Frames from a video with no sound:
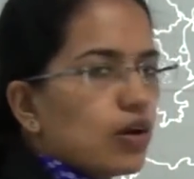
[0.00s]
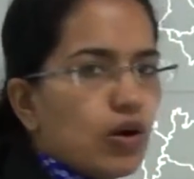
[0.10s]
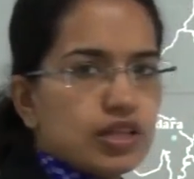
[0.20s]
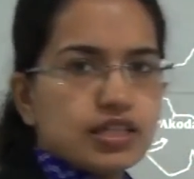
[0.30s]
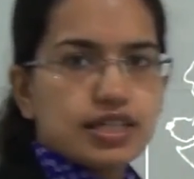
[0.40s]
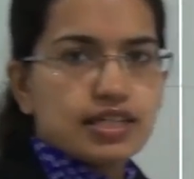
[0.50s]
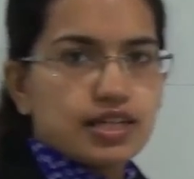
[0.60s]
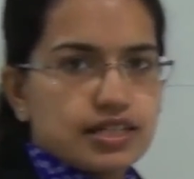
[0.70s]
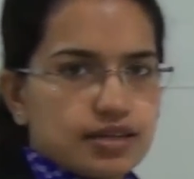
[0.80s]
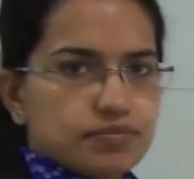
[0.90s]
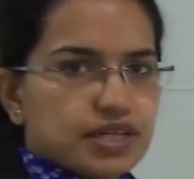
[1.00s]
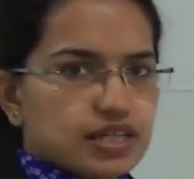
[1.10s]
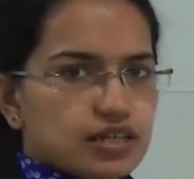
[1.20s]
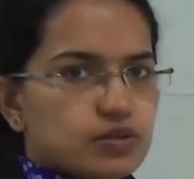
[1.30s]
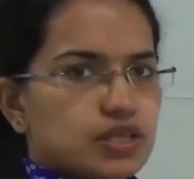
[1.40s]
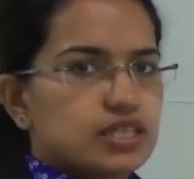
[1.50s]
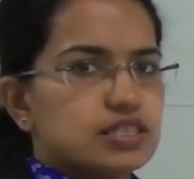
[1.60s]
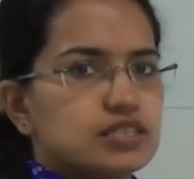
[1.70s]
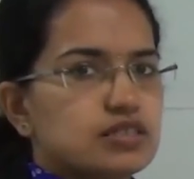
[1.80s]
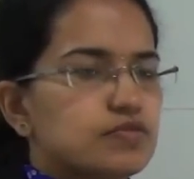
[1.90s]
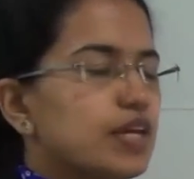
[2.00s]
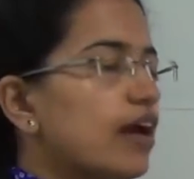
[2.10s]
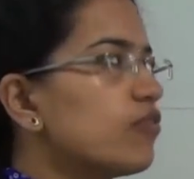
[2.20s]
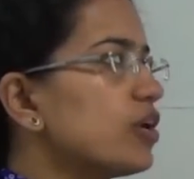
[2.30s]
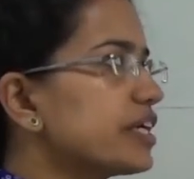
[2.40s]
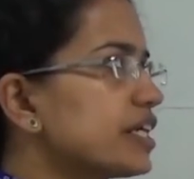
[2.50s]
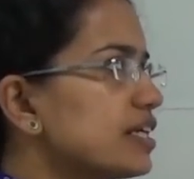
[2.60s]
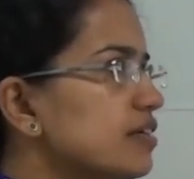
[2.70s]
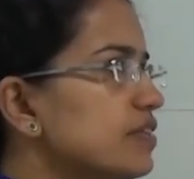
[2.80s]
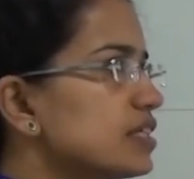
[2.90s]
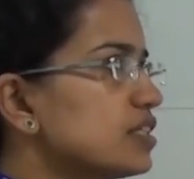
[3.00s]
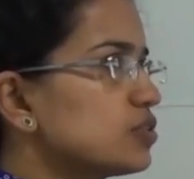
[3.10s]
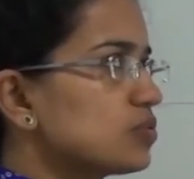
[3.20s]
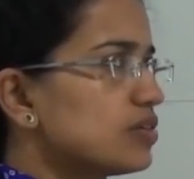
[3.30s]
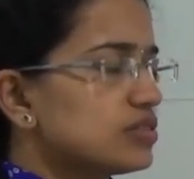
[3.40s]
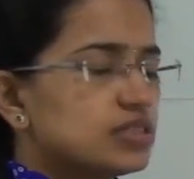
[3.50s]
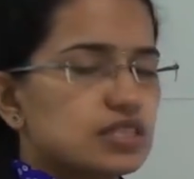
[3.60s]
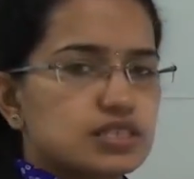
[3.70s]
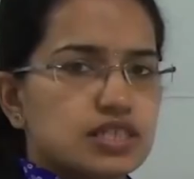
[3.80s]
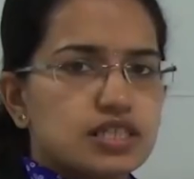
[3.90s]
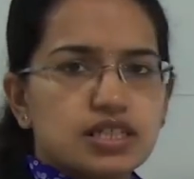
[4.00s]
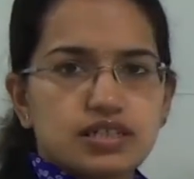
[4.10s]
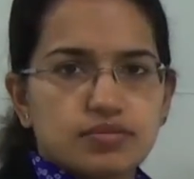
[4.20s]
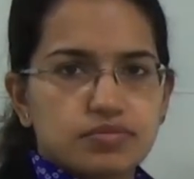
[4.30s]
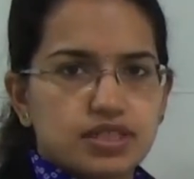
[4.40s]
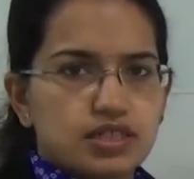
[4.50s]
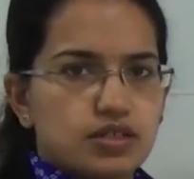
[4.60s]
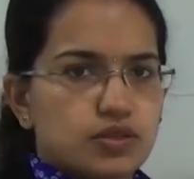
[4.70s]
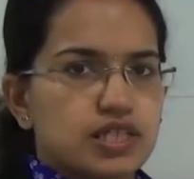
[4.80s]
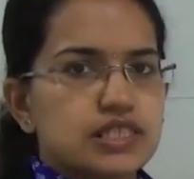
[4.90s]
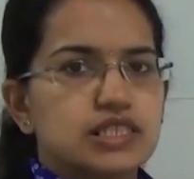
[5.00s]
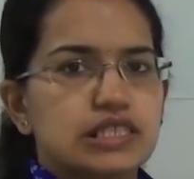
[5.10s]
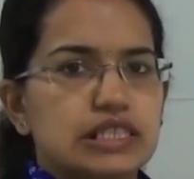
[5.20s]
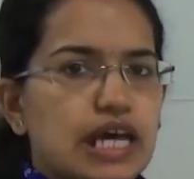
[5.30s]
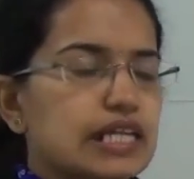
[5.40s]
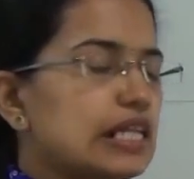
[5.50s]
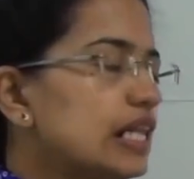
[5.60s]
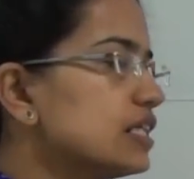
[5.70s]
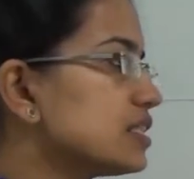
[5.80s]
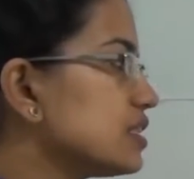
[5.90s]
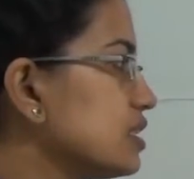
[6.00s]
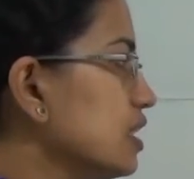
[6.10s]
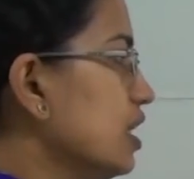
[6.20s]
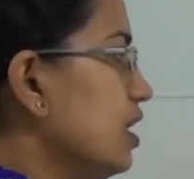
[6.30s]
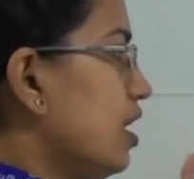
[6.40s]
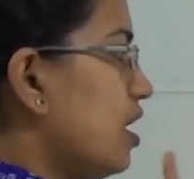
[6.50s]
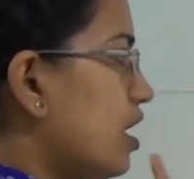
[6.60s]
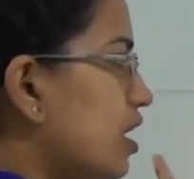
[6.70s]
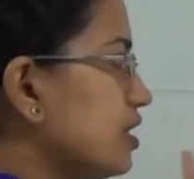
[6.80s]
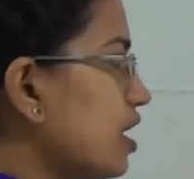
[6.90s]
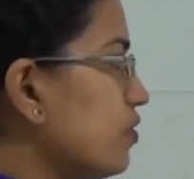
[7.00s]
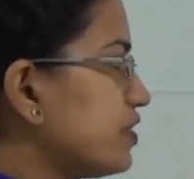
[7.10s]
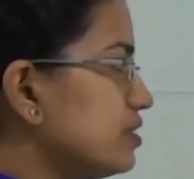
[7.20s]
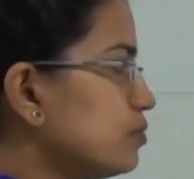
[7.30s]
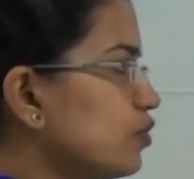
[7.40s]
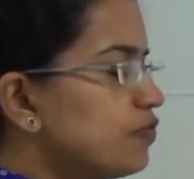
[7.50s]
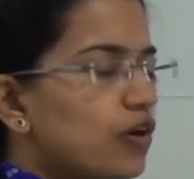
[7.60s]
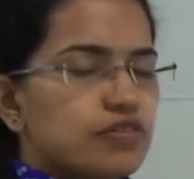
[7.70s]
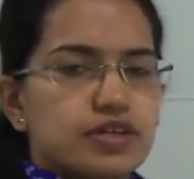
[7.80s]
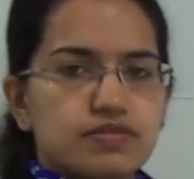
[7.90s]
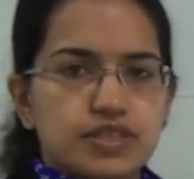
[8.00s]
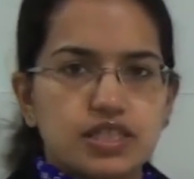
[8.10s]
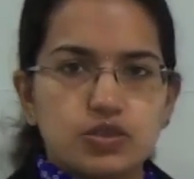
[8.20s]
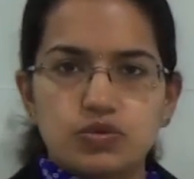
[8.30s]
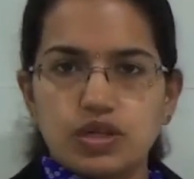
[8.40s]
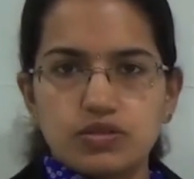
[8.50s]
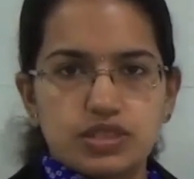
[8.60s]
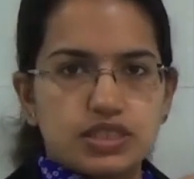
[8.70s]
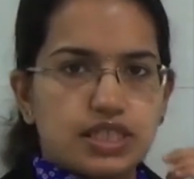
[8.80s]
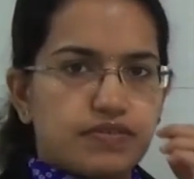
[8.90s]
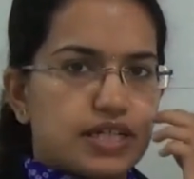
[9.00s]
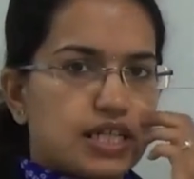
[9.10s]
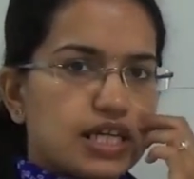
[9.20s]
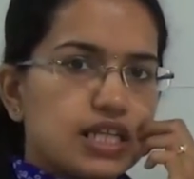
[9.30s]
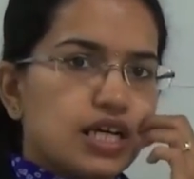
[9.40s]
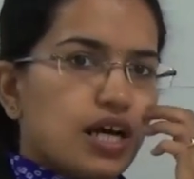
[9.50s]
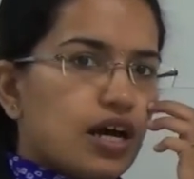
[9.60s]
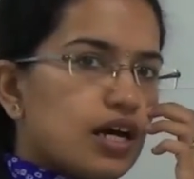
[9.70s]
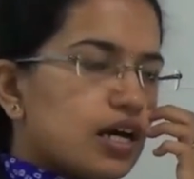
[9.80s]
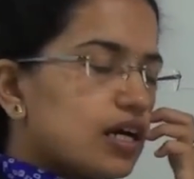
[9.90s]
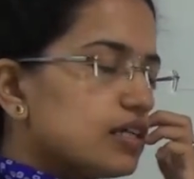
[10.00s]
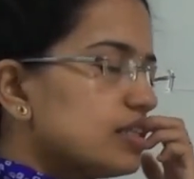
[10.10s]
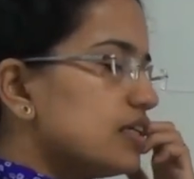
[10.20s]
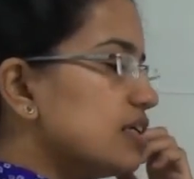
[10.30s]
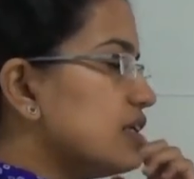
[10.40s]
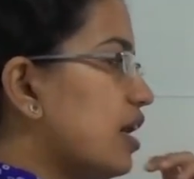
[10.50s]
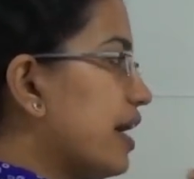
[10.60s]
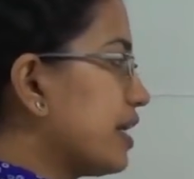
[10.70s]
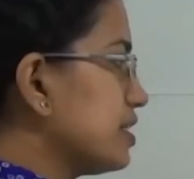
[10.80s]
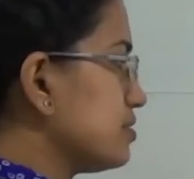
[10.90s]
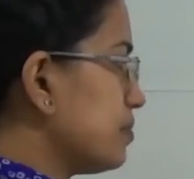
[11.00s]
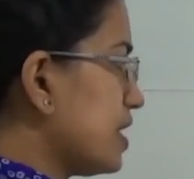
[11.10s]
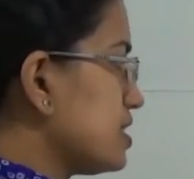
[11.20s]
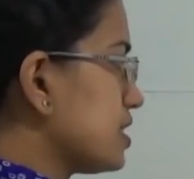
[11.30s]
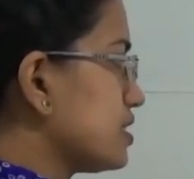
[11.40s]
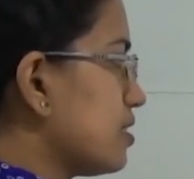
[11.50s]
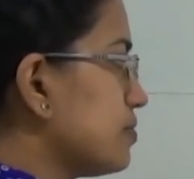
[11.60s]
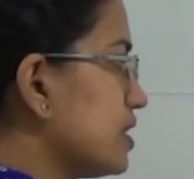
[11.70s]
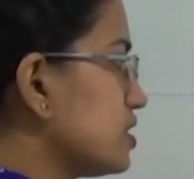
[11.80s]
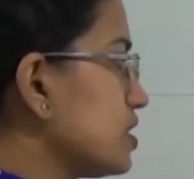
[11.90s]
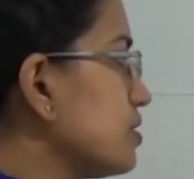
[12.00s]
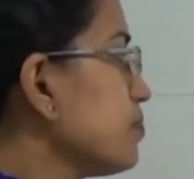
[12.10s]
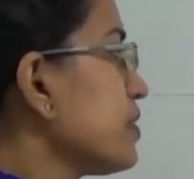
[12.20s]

all the contemporary locations. We have already covered the 2016 contemporary locations in 9 classes. Now we'll move forward with the 2017, the IAS mains examination,